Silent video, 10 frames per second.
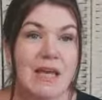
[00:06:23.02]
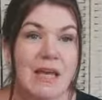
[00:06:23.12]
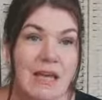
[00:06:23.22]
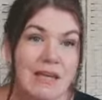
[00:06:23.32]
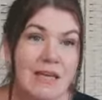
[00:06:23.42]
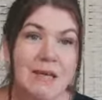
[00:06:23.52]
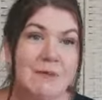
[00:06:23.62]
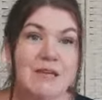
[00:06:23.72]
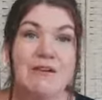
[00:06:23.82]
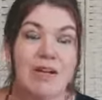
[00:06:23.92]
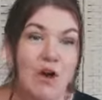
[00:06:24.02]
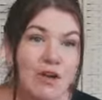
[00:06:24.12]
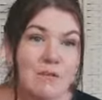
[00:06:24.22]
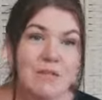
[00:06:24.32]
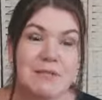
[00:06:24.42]
bigger
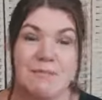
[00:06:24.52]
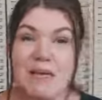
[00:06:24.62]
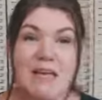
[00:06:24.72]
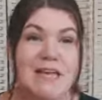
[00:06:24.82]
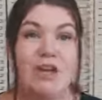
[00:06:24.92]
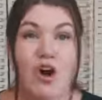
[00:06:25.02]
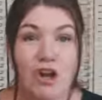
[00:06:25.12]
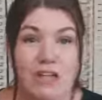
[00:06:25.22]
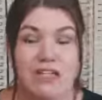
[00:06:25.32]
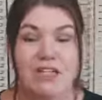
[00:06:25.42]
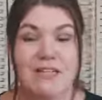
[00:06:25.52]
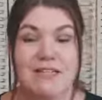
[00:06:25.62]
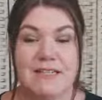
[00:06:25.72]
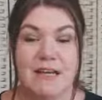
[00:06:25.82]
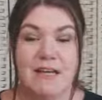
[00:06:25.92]
economies and bigger
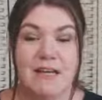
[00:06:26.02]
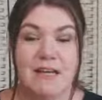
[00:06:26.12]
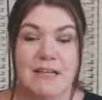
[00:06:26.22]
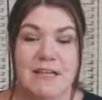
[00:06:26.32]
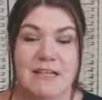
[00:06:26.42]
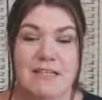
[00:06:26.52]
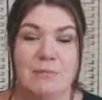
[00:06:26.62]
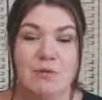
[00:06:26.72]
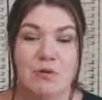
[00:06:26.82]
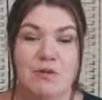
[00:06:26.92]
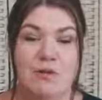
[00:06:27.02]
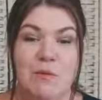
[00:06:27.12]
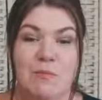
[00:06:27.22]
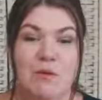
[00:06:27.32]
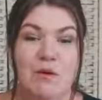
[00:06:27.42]
ecologies, it's important to
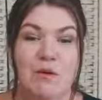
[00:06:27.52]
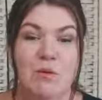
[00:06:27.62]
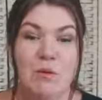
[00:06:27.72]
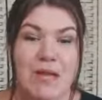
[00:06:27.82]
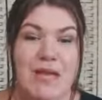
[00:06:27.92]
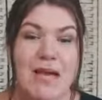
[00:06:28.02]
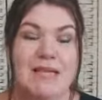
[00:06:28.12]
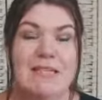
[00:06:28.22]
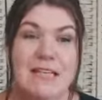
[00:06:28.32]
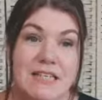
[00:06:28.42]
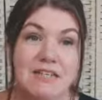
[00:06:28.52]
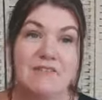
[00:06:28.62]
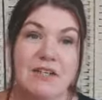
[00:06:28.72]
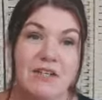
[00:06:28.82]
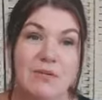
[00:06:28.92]
remember that we as
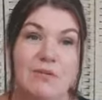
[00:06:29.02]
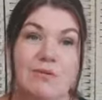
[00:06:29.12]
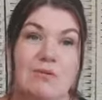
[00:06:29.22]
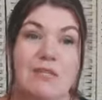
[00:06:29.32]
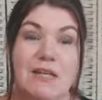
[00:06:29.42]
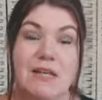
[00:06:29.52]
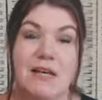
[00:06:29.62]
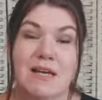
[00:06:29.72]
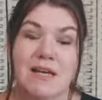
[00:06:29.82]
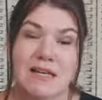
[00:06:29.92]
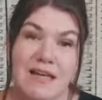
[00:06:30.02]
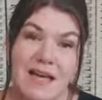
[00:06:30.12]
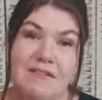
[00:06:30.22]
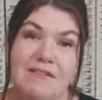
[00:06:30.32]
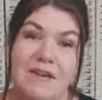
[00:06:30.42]
individuals can
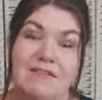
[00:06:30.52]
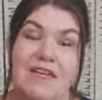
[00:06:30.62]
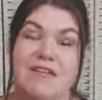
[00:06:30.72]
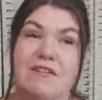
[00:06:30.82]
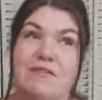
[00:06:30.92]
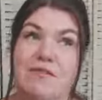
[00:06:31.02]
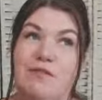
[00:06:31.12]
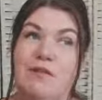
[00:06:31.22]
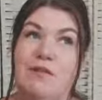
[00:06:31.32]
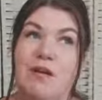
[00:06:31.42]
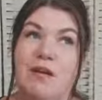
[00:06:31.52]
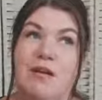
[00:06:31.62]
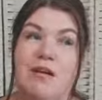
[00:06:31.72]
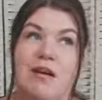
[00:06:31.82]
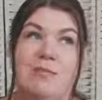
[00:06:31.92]
lay a foundation for
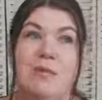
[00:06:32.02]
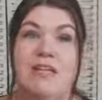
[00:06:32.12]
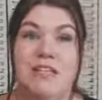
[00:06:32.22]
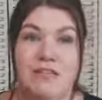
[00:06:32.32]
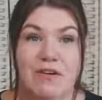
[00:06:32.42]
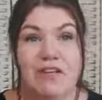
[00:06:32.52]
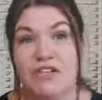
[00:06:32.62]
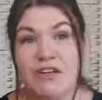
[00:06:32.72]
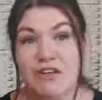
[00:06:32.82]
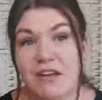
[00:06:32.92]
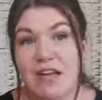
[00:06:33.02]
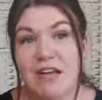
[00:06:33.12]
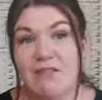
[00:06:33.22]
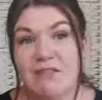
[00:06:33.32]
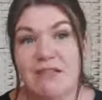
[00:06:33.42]
integration and
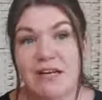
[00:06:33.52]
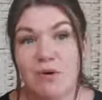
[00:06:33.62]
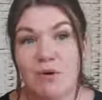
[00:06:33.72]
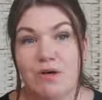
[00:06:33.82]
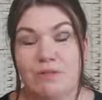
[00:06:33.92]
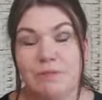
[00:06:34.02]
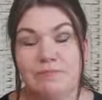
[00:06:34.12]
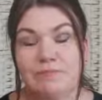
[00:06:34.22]
coherence in our world.